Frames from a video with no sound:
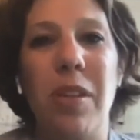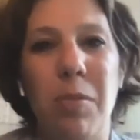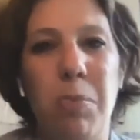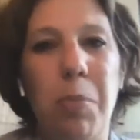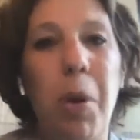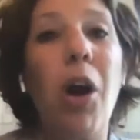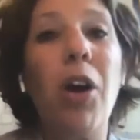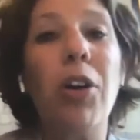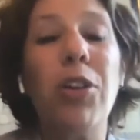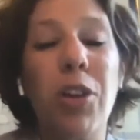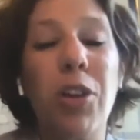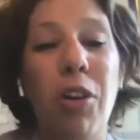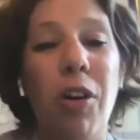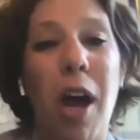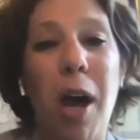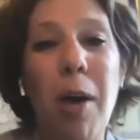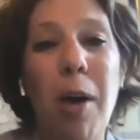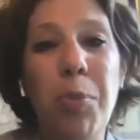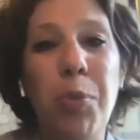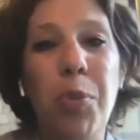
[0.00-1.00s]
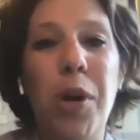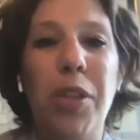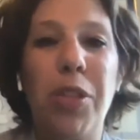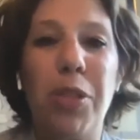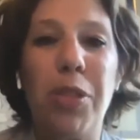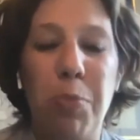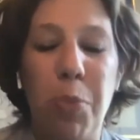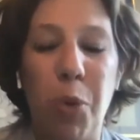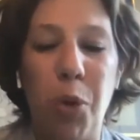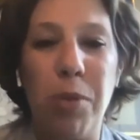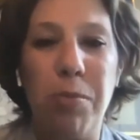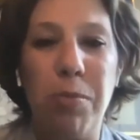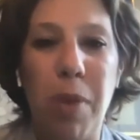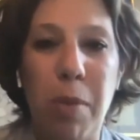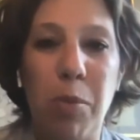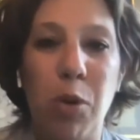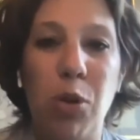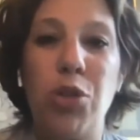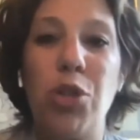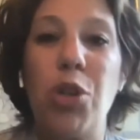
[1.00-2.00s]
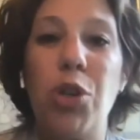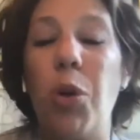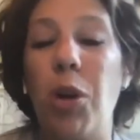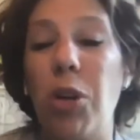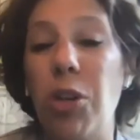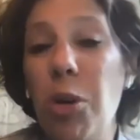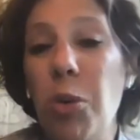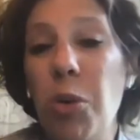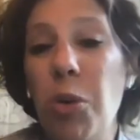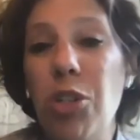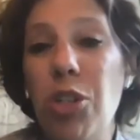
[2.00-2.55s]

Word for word: partner up with board members who are newer